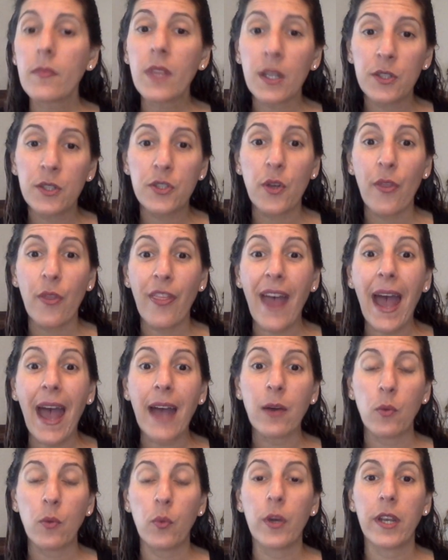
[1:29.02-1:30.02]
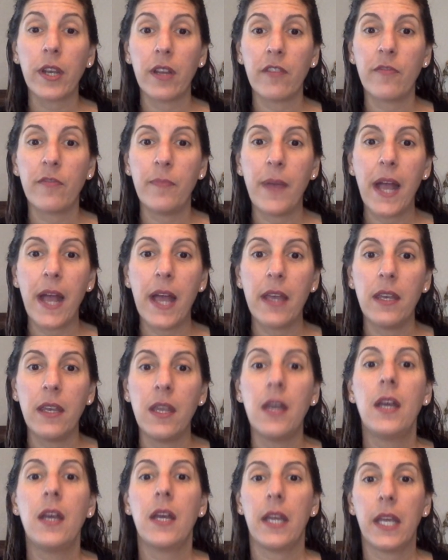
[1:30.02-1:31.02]
So that would have
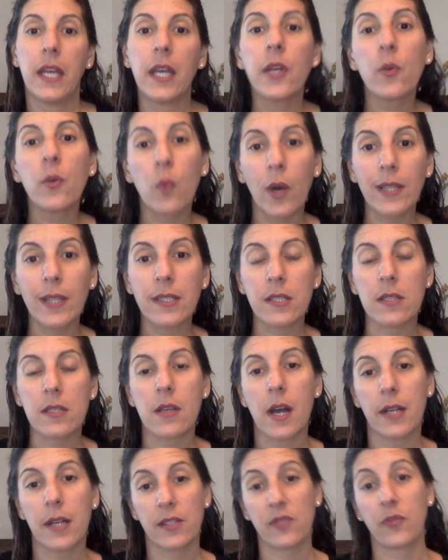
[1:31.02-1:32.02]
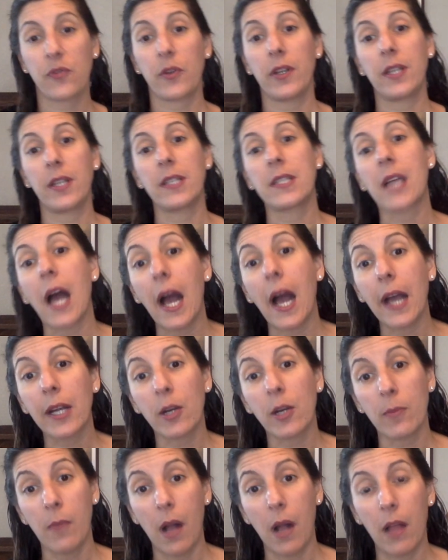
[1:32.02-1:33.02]
been in one's thoughts for an
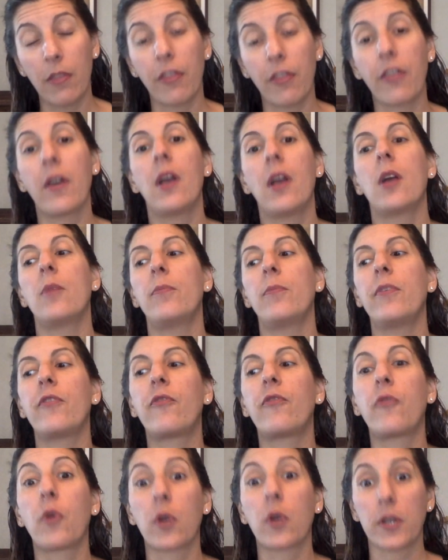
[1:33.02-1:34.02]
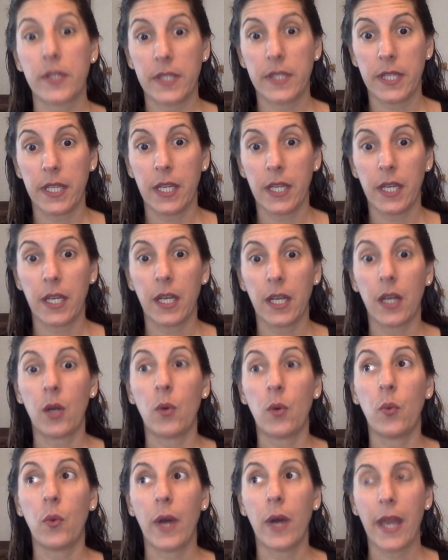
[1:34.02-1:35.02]
entire month before seeing
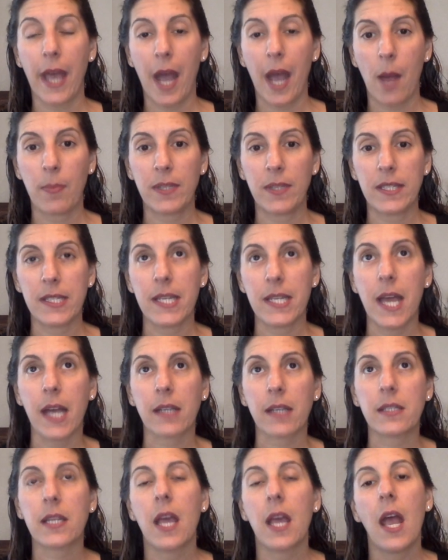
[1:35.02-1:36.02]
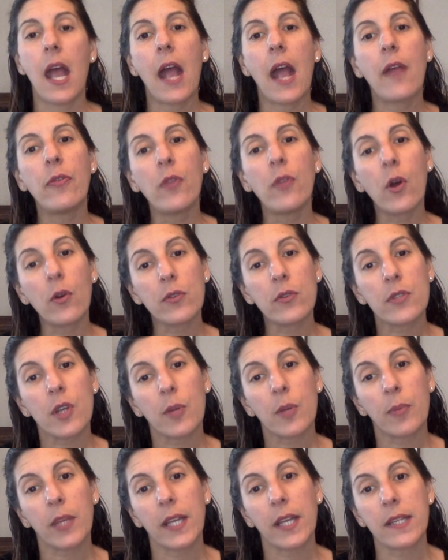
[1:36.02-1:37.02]
what happens next. And those
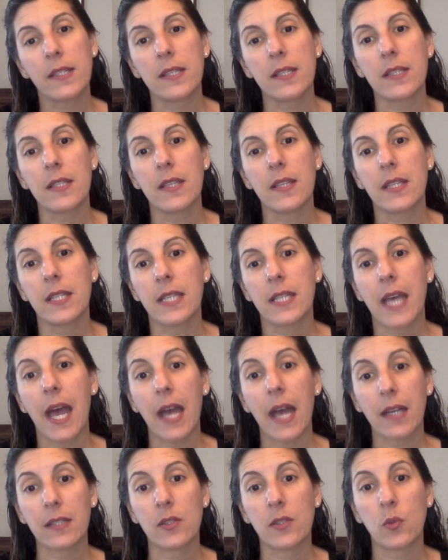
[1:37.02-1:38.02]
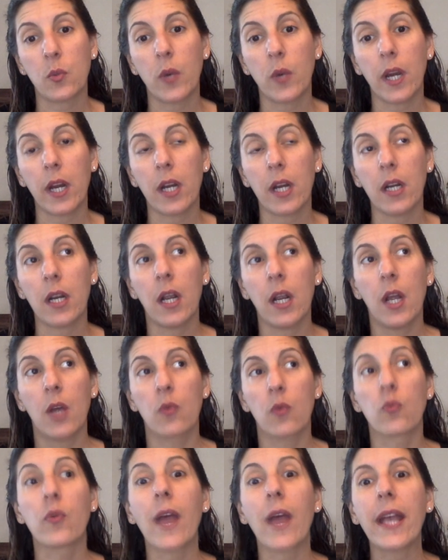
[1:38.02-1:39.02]
are places in the text where
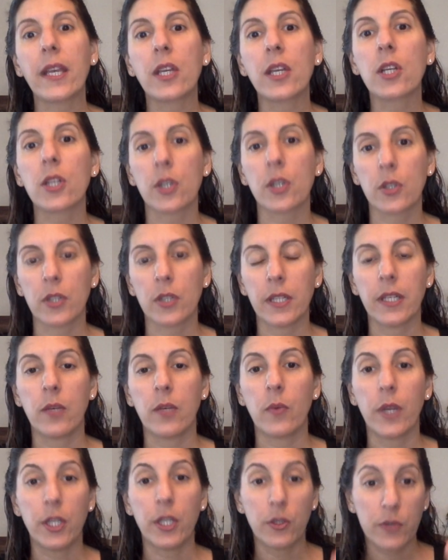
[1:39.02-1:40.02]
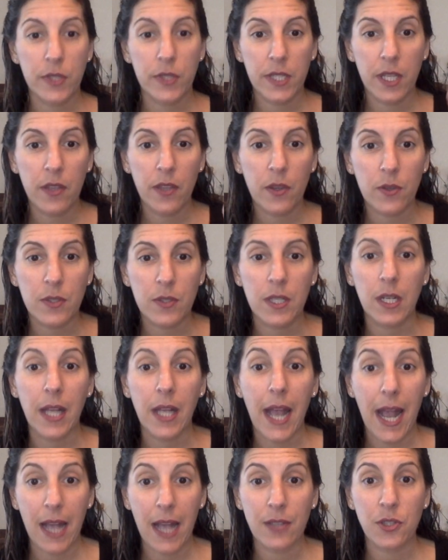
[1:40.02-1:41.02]
regularly, when you see those little
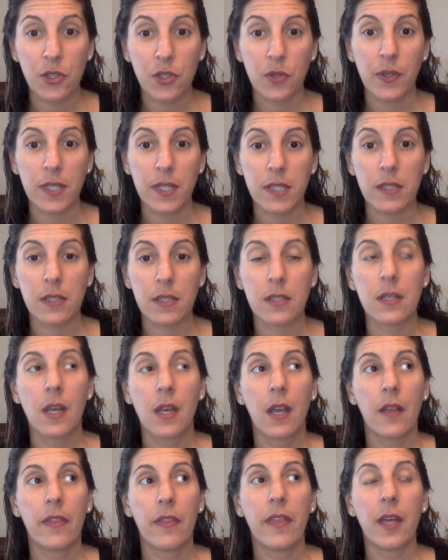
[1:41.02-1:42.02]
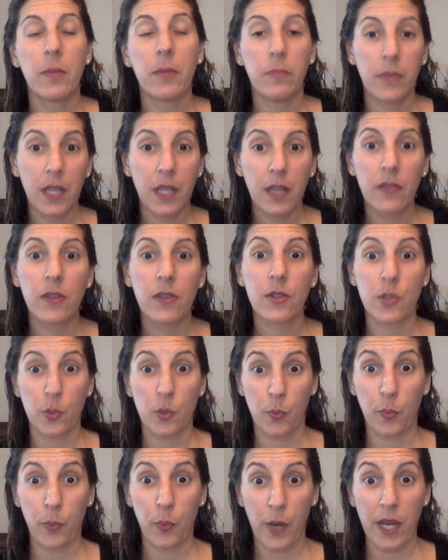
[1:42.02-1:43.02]
asterisks that mean there's a
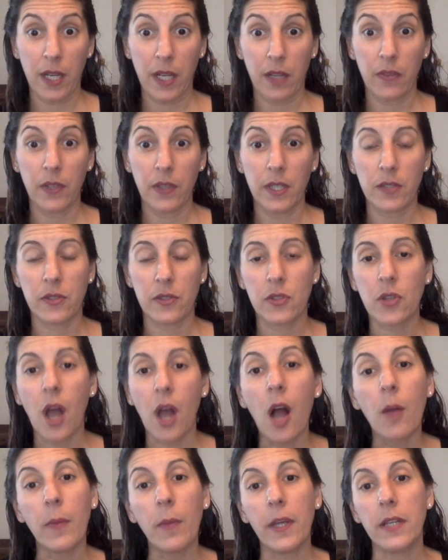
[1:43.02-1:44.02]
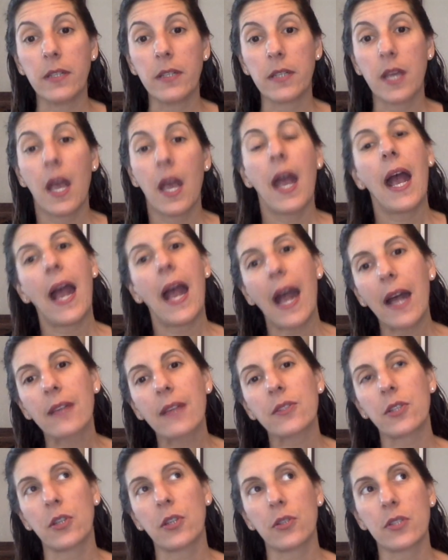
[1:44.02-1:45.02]
break in the installment,
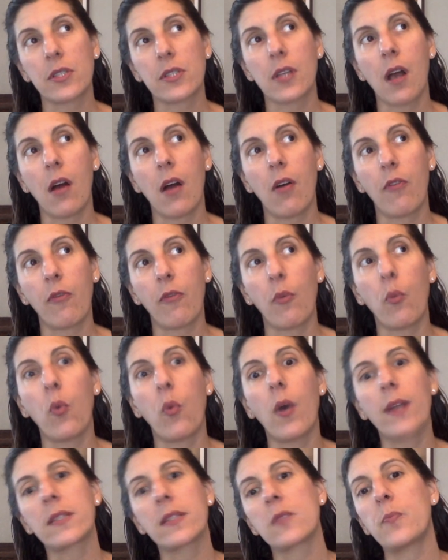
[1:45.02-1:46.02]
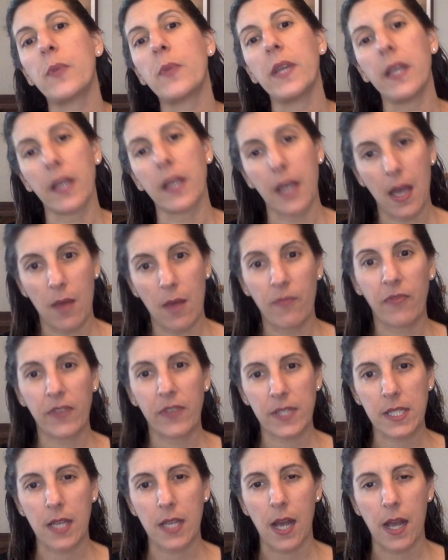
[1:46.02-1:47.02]
ask yourself what's being
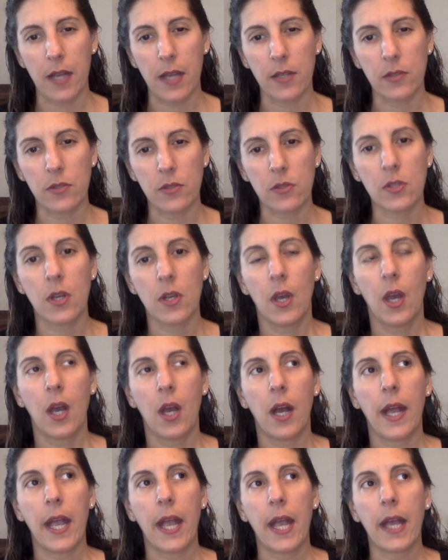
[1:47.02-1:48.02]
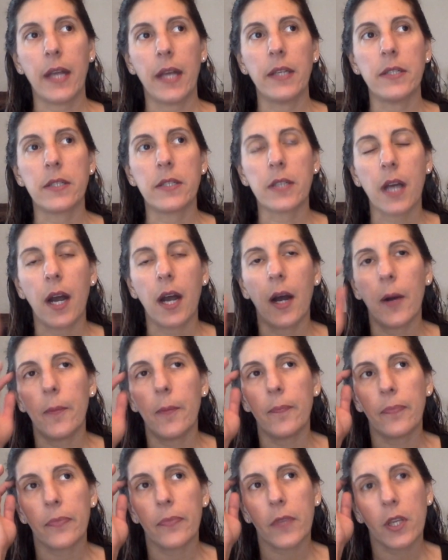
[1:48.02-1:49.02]
emphasized and
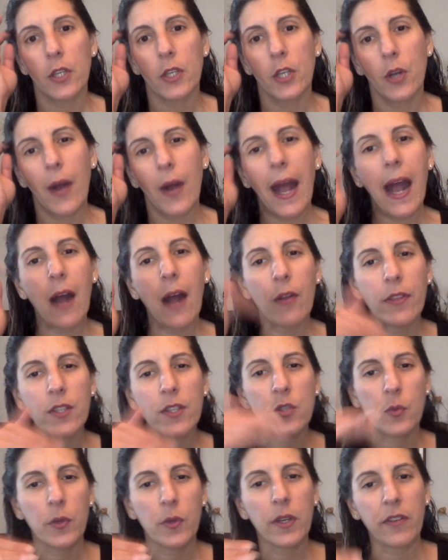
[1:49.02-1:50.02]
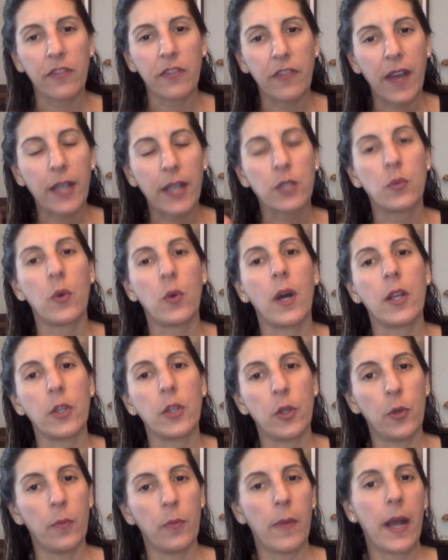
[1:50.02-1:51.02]
um, you know how this would affect what
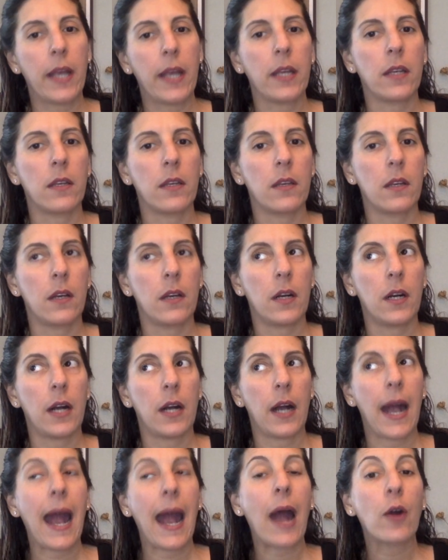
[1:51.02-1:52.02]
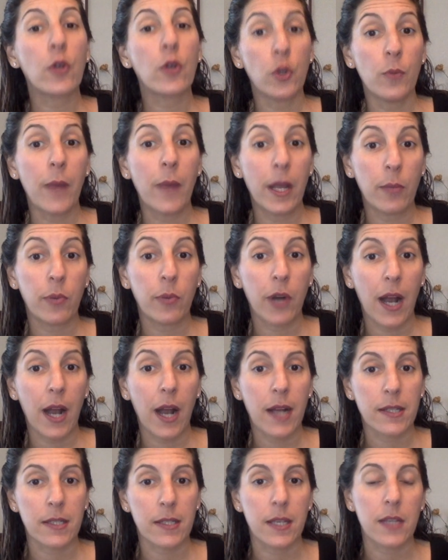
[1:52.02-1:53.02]
you might how you might
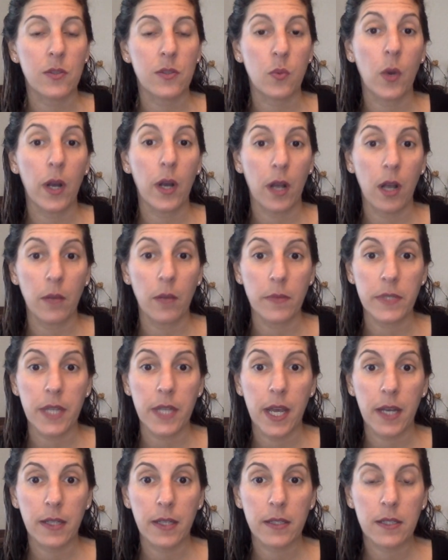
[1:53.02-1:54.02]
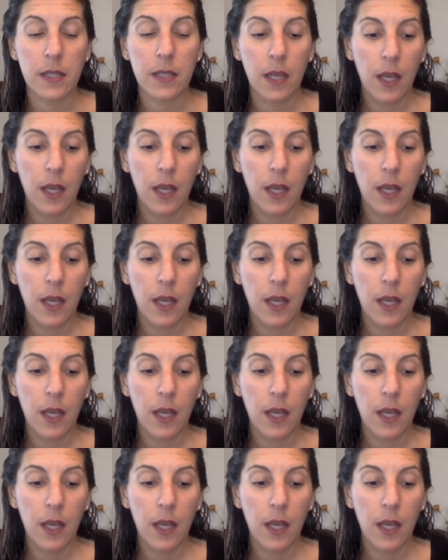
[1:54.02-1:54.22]
process what comes next